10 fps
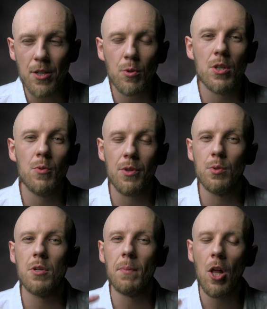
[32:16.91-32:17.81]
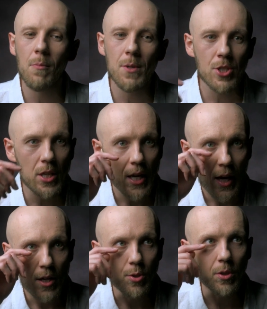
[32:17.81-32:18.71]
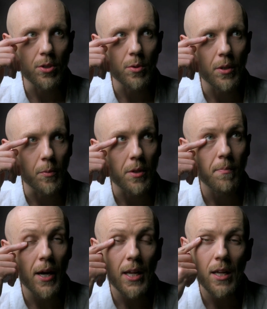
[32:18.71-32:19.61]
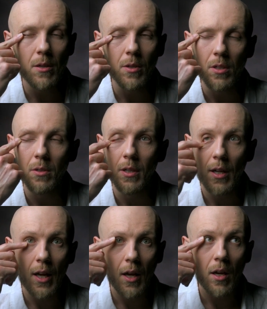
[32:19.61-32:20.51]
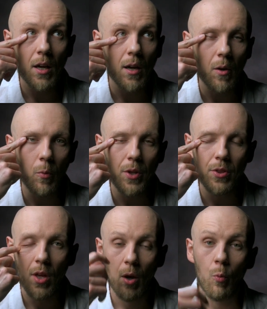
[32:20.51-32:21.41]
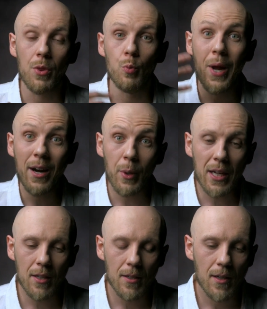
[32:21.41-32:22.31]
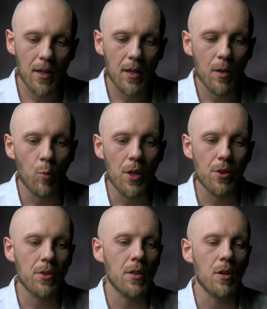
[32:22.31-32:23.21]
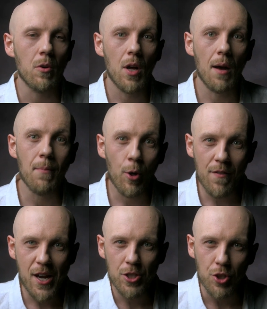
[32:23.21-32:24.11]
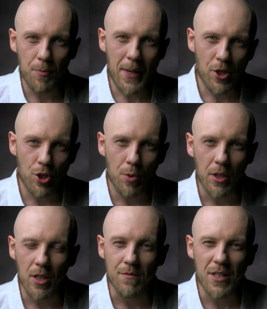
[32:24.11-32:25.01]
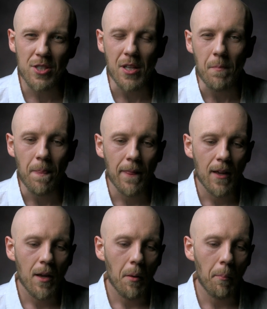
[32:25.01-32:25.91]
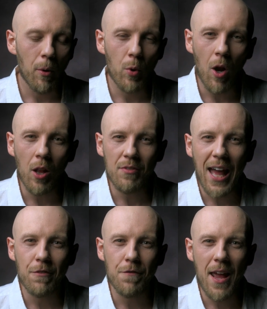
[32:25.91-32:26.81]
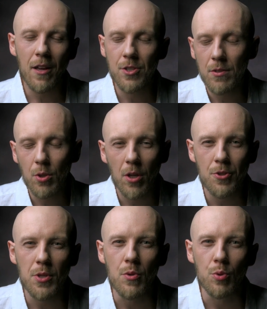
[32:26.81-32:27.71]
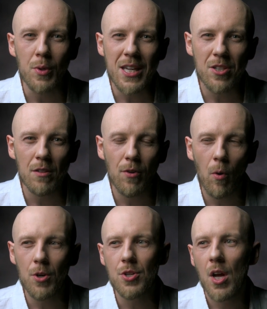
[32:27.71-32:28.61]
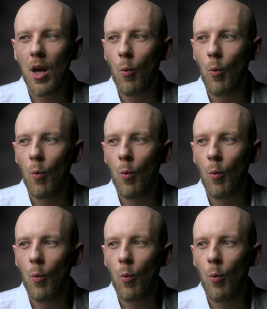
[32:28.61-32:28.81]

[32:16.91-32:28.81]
You can do it through diplomacy. You can do it with money. You can do it with rhetoric, with, you know, a motivational speech. You can convince them. But when all of that fails, you can also use reason, of course.